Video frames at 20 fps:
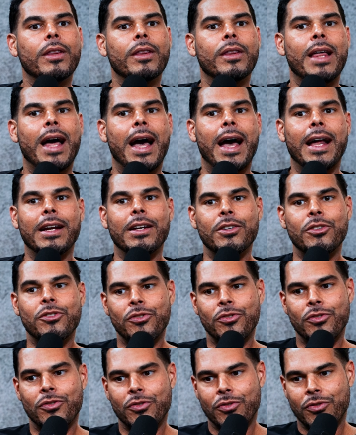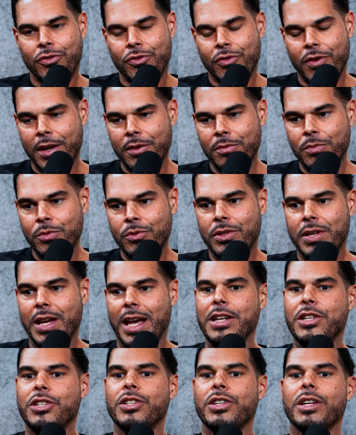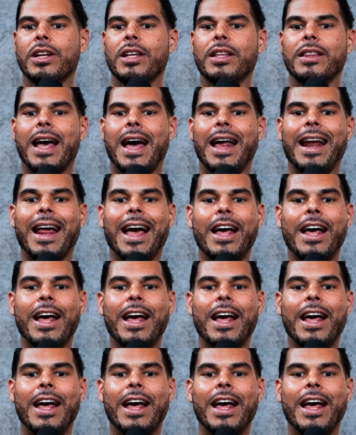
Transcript: that transmutation and that